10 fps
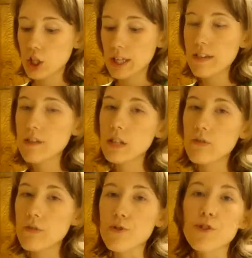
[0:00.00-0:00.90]
even
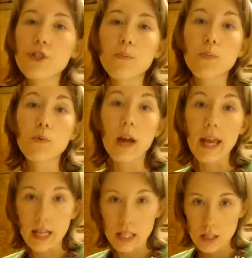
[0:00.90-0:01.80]
if you
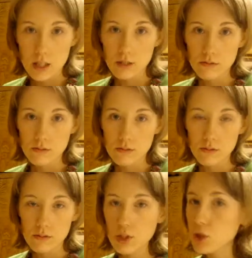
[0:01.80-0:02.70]
spray it,
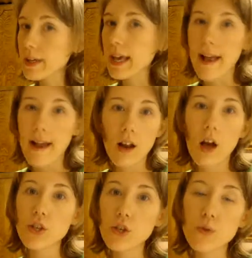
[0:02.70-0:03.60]
you
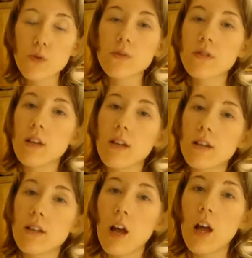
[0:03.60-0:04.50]
cannot use
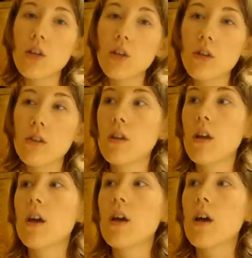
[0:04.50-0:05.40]

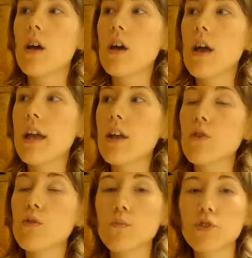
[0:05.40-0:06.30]

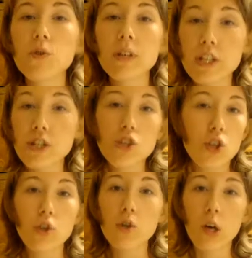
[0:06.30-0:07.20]
a
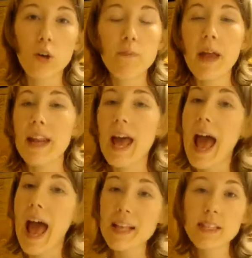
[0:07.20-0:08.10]
traditional loaf pan. It
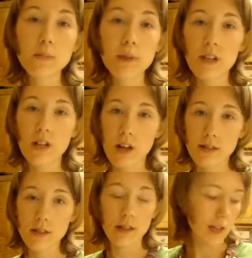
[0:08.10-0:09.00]
has to be a
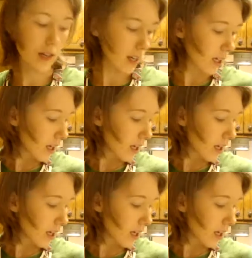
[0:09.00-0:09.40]
nonstick.